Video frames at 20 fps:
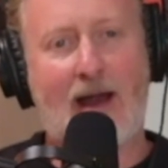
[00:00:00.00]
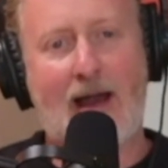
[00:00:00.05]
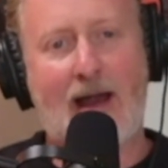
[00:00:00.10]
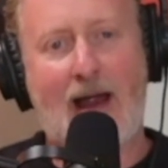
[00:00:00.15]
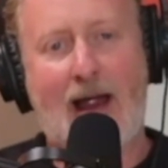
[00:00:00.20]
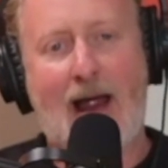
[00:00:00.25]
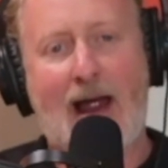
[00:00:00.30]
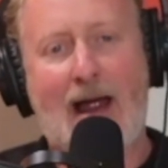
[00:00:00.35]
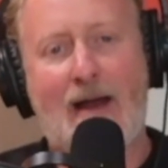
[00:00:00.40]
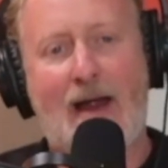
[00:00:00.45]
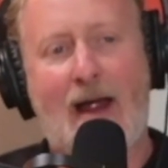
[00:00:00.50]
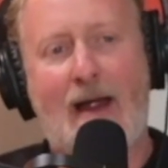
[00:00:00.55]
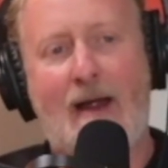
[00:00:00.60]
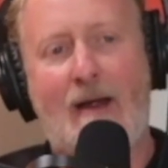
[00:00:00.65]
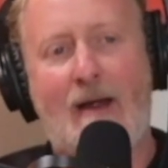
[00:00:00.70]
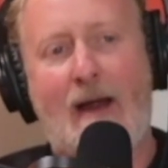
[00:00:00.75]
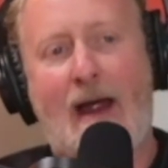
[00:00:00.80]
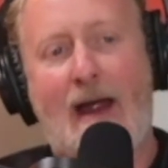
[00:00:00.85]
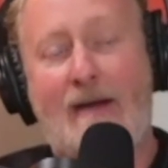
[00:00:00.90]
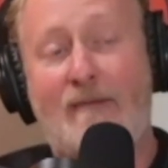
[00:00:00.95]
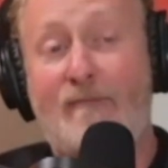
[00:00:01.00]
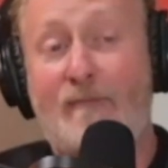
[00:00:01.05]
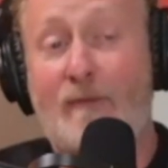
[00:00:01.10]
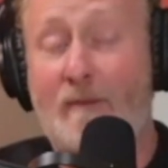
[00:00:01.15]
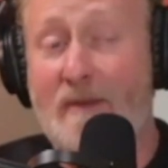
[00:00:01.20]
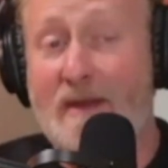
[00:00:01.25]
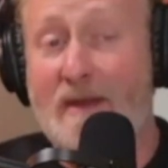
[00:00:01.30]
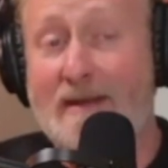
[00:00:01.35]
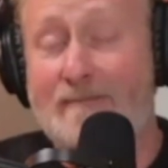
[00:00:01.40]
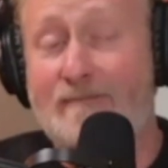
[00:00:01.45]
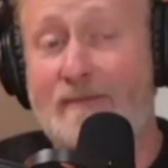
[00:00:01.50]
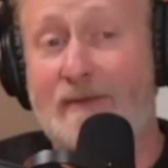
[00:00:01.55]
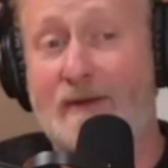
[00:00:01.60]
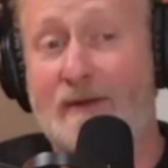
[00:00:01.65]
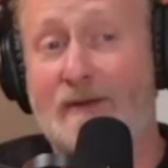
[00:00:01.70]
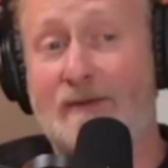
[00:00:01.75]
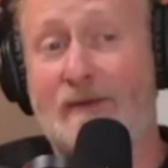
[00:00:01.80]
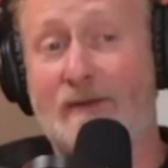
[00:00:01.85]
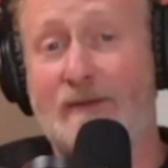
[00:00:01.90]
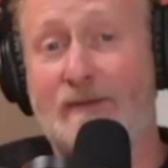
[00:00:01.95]
and from
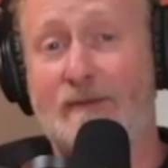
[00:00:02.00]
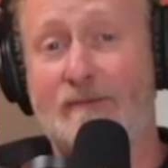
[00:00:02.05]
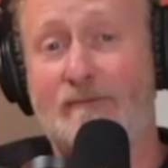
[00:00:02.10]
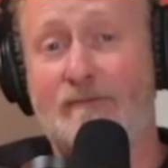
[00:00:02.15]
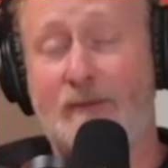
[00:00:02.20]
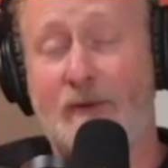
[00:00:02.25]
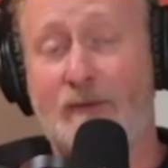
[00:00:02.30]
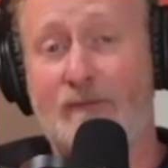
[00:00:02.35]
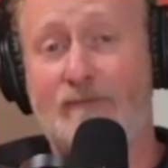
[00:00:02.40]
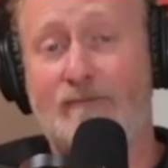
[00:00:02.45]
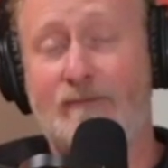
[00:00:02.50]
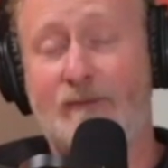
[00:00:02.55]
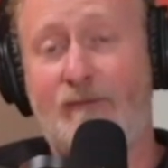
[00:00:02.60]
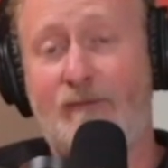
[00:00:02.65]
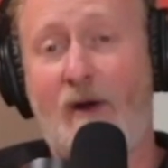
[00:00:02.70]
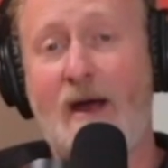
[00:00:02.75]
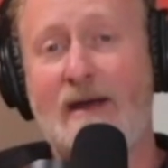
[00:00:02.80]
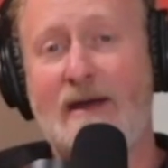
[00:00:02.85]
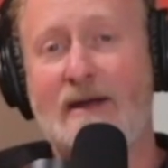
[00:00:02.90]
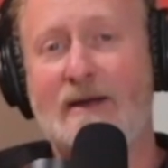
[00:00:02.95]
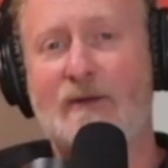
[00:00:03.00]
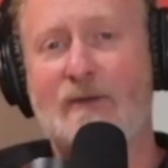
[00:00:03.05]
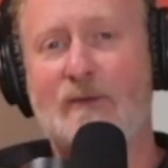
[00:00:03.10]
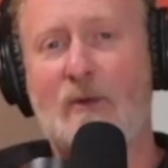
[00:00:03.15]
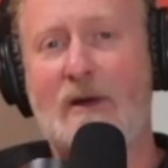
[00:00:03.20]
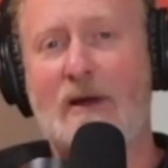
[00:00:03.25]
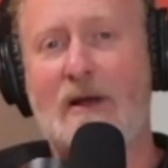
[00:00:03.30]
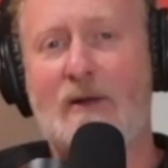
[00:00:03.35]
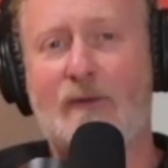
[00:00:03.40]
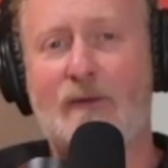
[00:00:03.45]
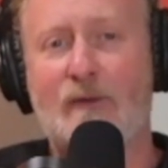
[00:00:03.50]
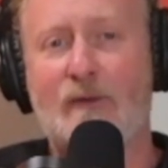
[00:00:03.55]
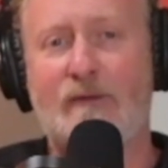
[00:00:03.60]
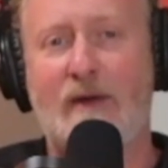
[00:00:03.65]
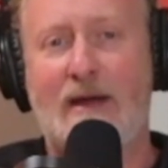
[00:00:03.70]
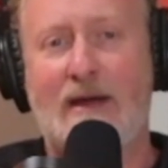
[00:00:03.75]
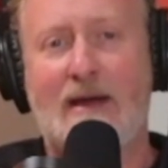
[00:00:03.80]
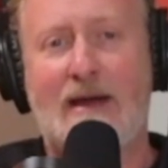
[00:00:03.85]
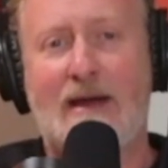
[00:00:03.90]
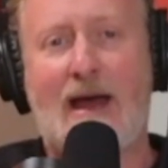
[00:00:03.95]
the riding as well, sort of
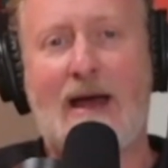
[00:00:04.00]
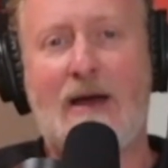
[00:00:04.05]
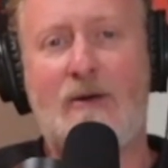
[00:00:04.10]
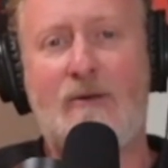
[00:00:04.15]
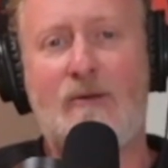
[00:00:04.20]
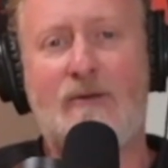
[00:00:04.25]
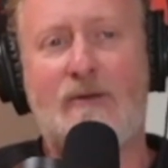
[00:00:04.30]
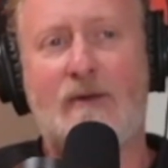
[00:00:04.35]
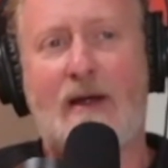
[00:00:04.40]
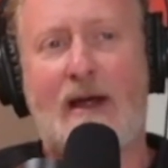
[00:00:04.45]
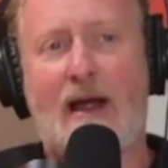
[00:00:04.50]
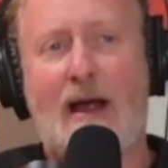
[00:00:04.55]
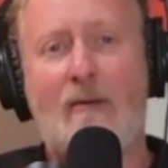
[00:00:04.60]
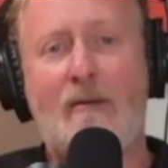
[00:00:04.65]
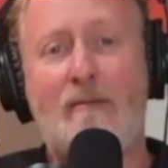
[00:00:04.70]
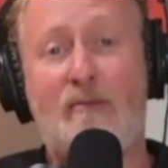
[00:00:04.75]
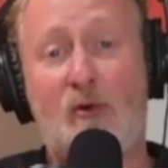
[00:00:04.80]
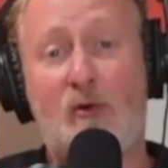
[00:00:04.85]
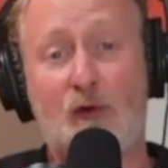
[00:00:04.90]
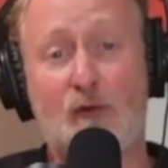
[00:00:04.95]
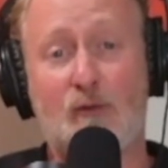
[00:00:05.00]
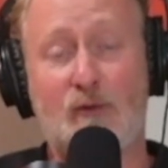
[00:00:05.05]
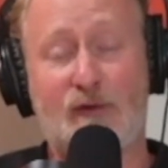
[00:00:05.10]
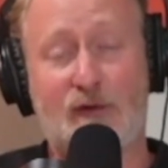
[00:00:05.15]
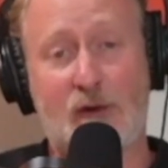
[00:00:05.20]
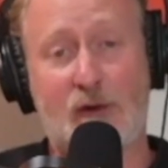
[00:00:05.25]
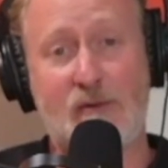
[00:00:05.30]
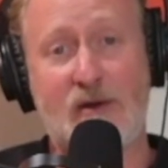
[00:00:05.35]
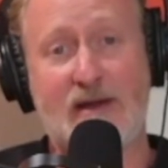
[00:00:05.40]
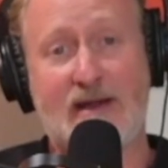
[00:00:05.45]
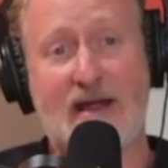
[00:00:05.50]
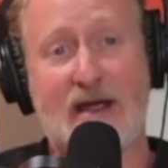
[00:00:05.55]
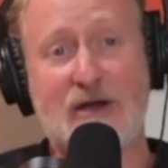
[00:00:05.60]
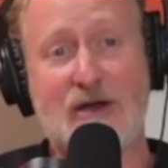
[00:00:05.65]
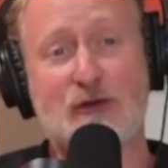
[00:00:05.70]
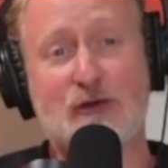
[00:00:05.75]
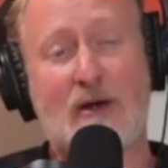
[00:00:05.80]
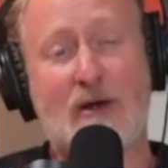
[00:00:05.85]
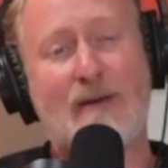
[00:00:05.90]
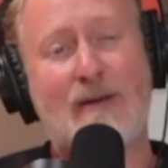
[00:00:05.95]
how important was
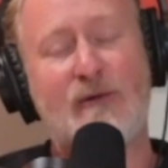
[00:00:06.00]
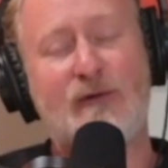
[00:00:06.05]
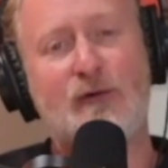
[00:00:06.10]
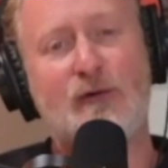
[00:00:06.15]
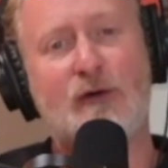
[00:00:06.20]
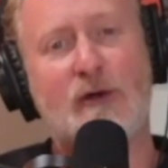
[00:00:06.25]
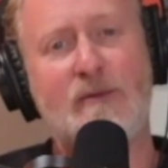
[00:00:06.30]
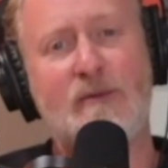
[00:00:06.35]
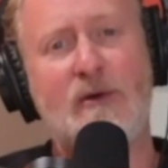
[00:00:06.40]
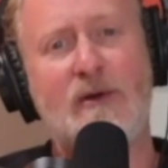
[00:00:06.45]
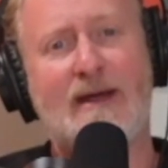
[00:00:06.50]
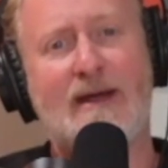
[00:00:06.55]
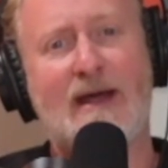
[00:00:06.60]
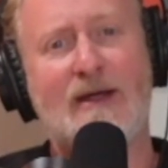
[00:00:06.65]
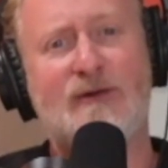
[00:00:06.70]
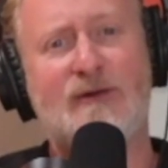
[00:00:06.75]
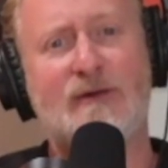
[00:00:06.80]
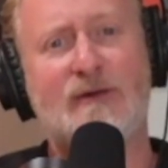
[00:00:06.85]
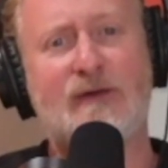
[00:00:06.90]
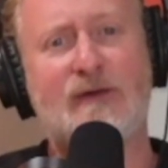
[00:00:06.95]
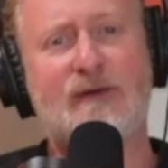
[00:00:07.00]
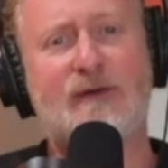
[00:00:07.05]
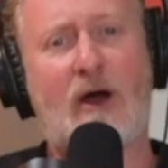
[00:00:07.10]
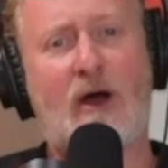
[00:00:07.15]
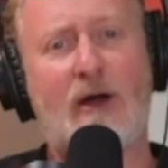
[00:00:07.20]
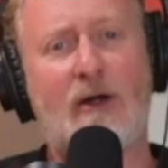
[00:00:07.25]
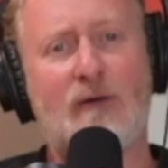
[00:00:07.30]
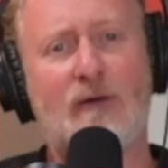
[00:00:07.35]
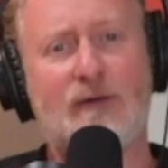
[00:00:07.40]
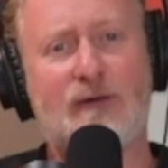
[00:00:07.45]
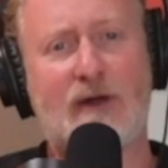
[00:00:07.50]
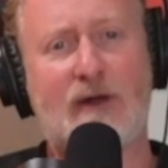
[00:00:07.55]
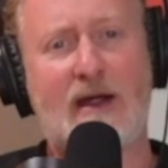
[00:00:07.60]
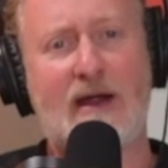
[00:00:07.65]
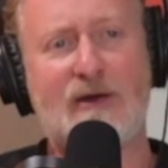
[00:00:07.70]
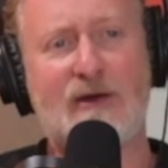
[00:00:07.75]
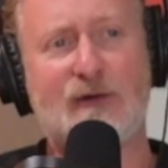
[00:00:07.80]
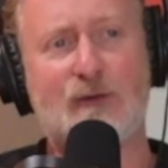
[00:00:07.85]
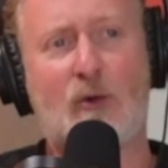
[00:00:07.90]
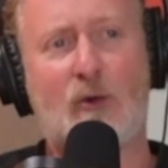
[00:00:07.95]
communication, or how has your communication style
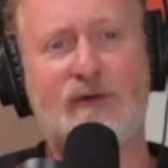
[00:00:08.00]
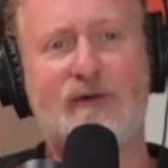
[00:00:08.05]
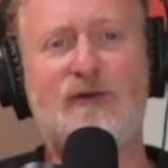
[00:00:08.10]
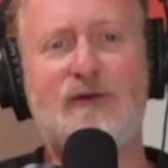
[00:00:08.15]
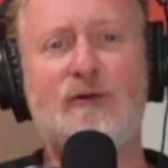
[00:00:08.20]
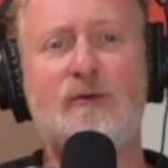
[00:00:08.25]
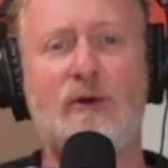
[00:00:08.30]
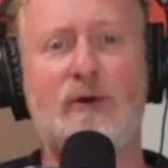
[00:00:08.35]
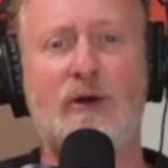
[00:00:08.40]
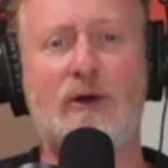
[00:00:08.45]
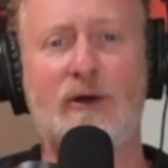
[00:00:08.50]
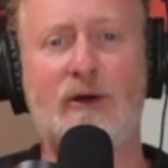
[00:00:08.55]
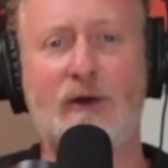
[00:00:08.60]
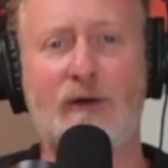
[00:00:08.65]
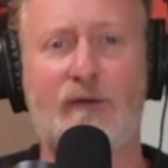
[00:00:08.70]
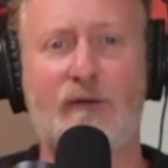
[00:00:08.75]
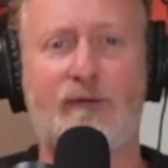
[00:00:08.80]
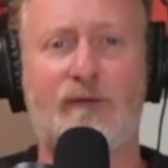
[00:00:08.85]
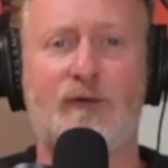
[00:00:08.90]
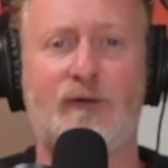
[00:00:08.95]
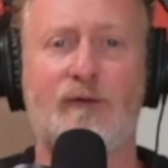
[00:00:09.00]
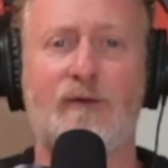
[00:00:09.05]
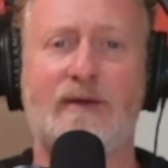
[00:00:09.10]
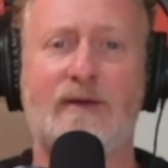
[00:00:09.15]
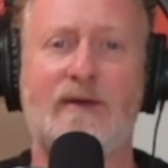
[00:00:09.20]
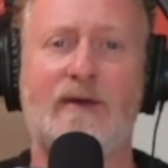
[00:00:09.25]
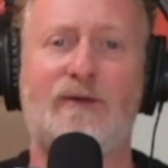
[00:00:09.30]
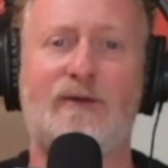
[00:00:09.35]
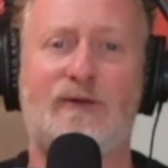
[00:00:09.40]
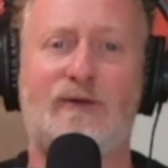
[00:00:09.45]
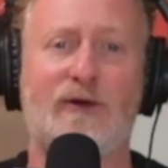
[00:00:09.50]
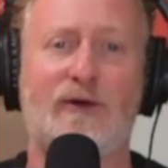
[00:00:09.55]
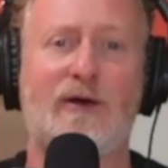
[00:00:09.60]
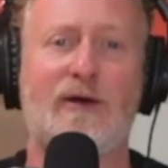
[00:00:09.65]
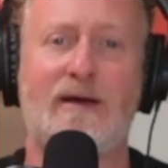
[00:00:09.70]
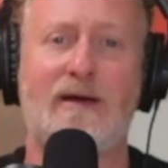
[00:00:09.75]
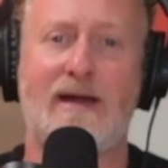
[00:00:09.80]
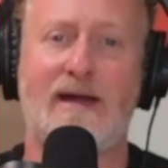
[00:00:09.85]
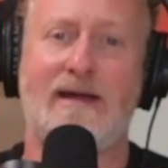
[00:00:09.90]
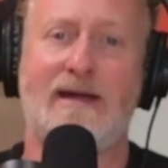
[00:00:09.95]
changed? What did you learn during this
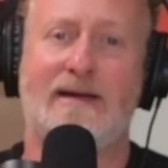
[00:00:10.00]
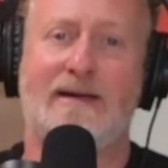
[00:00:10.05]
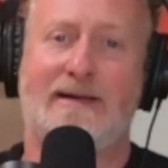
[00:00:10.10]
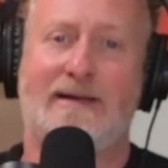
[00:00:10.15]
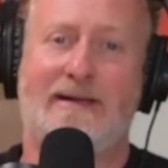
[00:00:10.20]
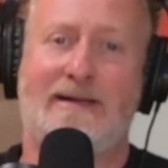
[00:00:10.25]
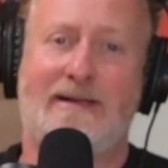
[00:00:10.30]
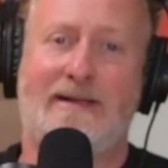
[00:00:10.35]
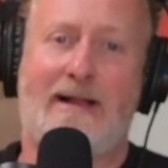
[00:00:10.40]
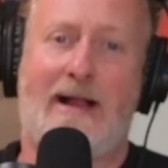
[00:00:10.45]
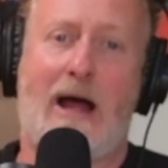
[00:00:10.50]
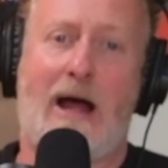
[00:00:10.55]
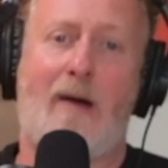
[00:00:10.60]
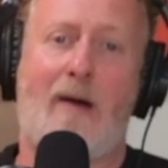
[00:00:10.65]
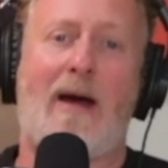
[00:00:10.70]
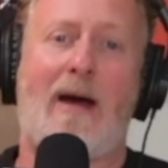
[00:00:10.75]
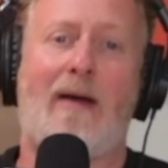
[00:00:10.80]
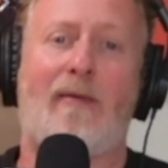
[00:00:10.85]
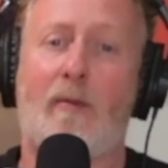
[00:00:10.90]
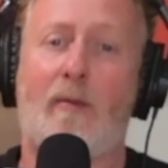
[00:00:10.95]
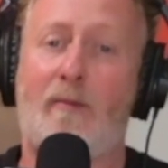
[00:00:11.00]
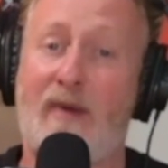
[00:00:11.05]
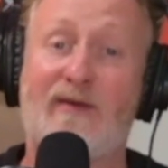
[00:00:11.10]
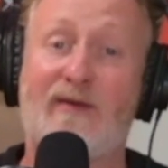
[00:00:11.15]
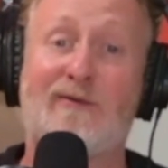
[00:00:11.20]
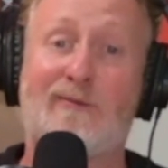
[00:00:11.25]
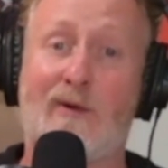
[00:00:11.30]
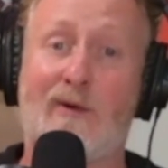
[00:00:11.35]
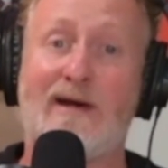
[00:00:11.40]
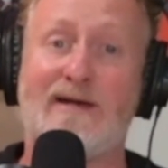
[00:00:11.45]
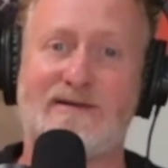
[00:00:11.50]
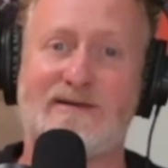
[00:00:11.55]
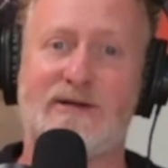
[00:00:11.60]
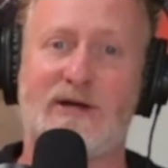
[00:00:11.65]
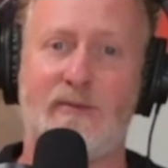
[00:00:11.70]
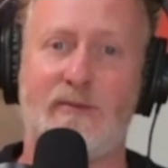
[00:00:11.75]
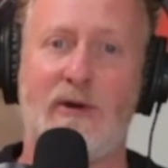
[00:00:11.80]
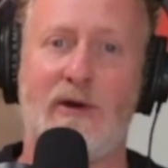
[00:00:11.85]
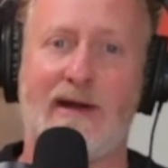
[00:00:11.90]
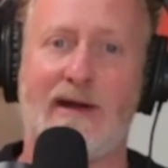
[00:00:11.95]
journey about the best way to
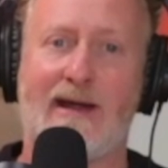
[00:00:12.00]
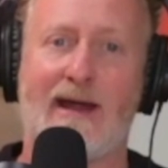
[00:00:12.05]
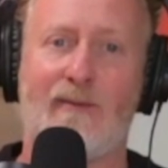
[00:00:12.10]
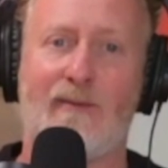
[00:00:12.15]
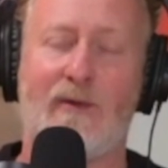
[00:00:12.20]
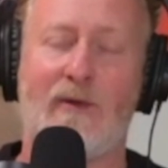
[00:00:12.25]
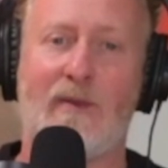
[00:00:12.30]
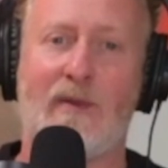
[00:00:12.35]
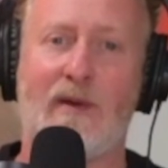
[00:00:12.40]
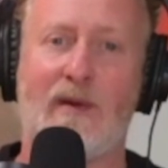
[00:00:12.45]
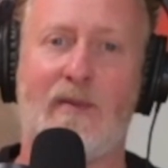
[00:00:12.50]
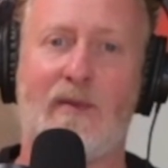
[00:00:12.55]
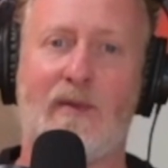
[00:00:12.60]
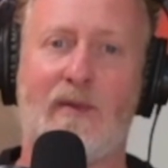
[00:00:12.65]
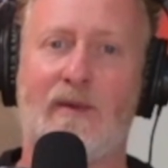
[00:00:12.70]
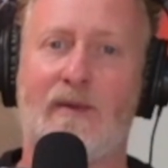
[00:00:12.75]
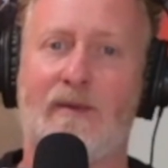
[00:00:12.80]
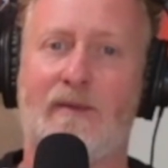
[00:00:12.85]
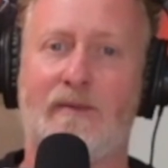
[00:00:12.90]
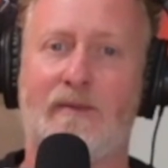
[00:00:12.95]
communicate with people?